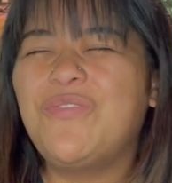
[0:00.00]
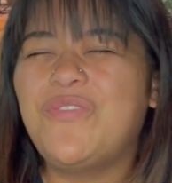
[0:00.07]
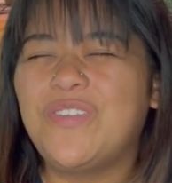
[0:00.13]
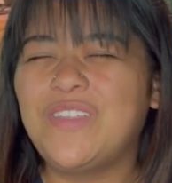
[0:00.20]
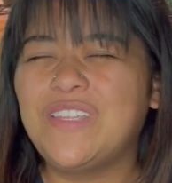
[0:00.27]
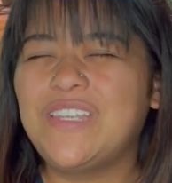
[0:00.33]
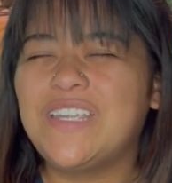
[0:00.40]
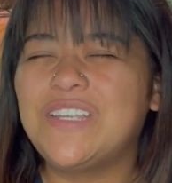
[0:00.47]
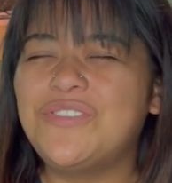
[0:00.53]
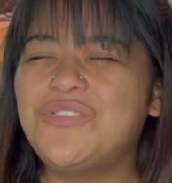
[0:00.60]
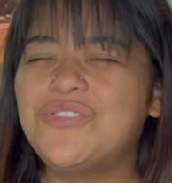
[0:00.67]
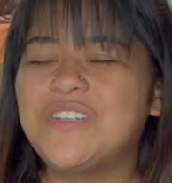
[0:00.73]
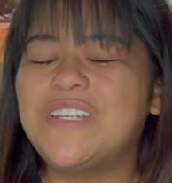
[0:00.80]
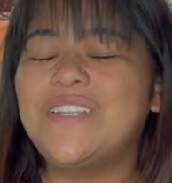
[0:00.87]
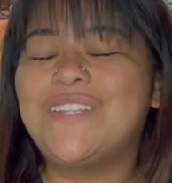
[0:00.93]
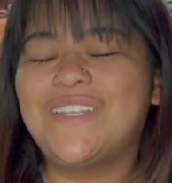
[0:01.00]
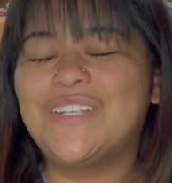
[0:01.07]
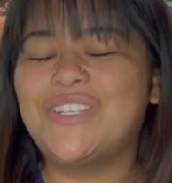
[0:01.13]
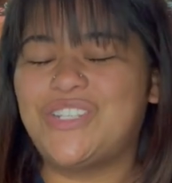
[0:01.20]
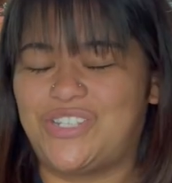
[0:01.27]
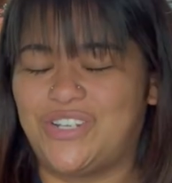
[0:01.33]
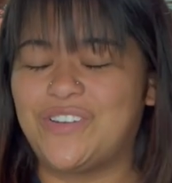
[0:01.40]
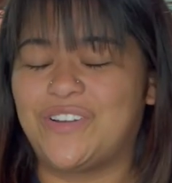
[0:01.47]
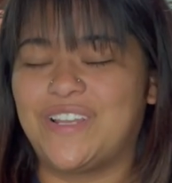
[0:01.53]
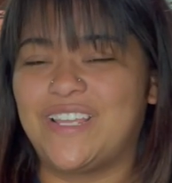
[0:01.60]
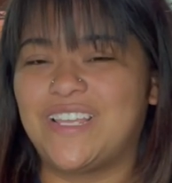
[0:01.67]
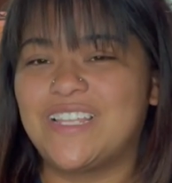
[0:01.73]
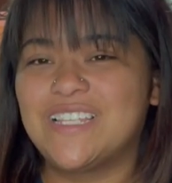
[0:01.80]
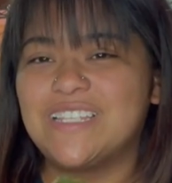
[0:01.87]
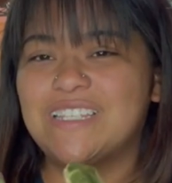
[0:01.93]
philodendron
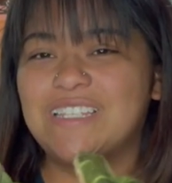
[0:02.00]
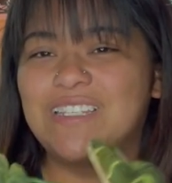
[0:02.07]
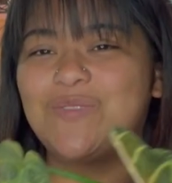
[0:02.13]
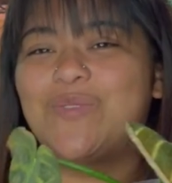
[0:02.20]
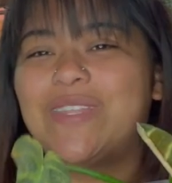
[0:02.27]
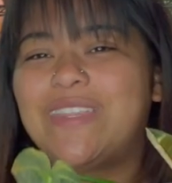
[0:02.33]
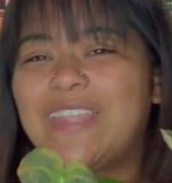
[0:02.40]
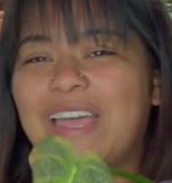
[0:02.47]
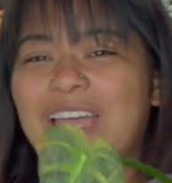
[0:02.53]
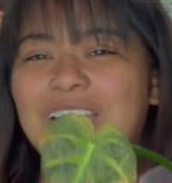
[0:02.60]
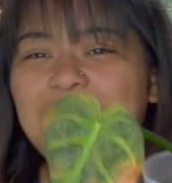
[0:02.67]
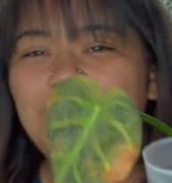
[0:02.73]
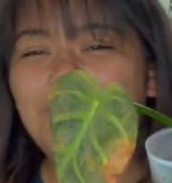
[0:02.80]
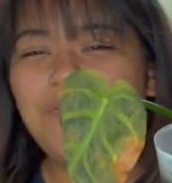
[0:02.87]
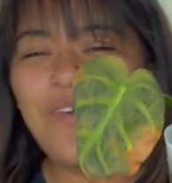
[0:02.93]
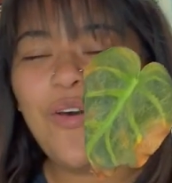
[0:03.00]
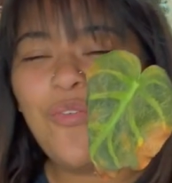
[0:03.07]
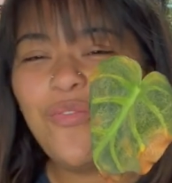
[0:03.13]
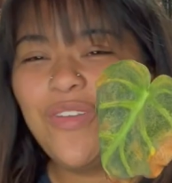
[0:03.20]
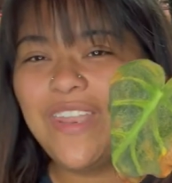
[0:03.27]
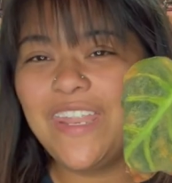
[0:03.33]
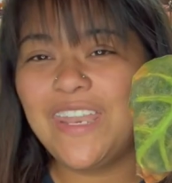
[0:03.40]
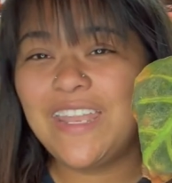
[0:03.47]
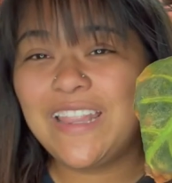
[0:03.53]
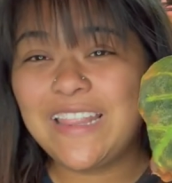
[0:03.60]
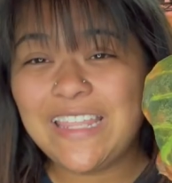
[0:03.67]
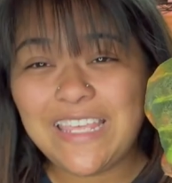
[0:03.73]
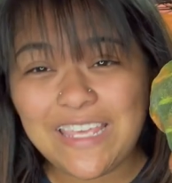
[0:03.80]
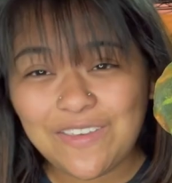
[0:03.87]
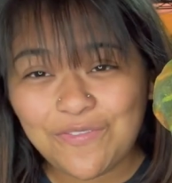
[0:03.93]
luxurians with that velvety
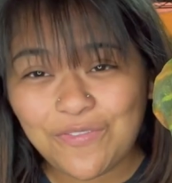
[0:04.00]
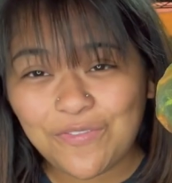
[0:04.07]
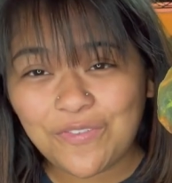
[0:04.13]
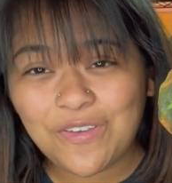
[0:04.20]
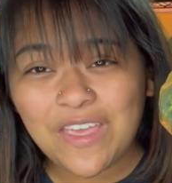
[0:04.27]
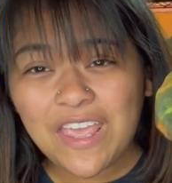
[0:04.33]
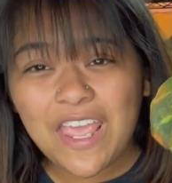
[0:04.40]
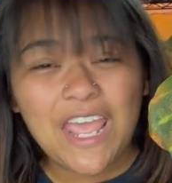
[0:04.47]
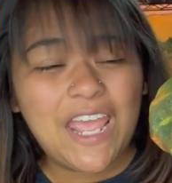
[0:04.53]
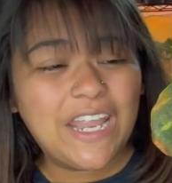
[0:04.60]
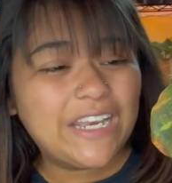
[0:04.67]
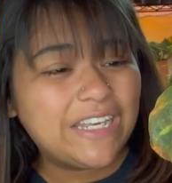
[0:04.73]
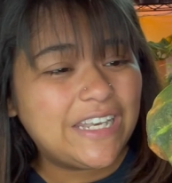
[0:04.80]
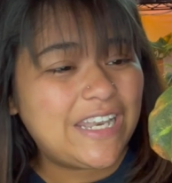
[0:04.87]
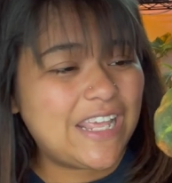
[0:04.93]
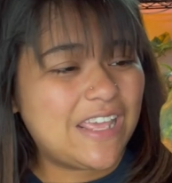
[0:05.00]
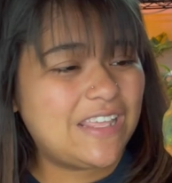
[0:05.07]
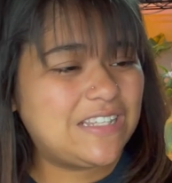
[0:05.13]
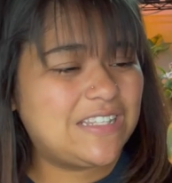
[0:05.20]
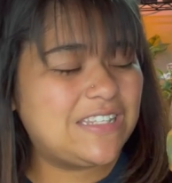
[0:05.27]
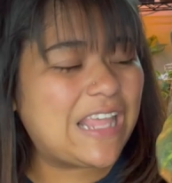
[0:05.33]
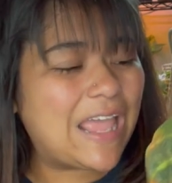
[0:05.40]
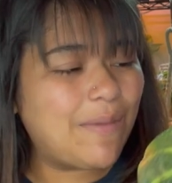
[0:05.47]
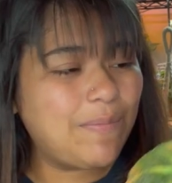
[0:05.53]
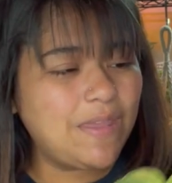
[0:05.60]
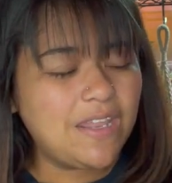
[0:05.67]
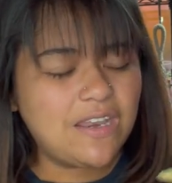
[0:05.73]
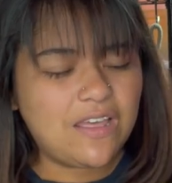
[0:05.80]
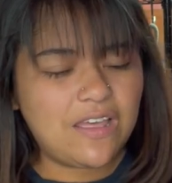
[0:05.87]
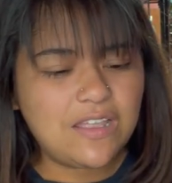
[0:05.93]
leafness. I
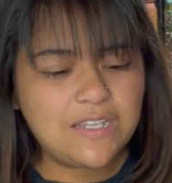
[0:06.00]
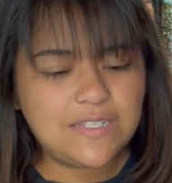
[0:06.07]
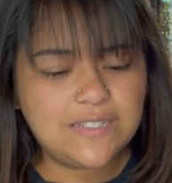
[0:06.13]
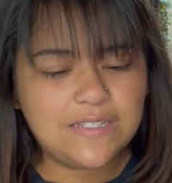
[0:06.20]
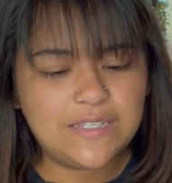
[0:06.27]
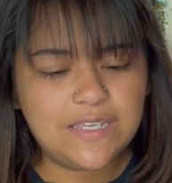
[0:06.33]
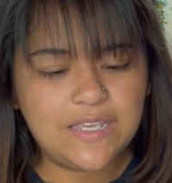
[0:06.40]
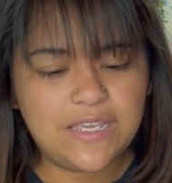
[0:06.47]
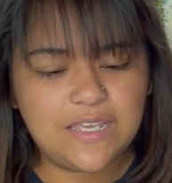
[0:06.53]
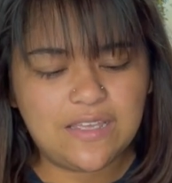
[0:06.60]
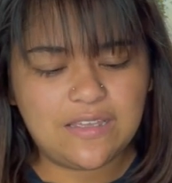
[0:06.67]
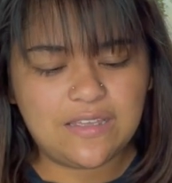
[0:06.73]
mean, honestly,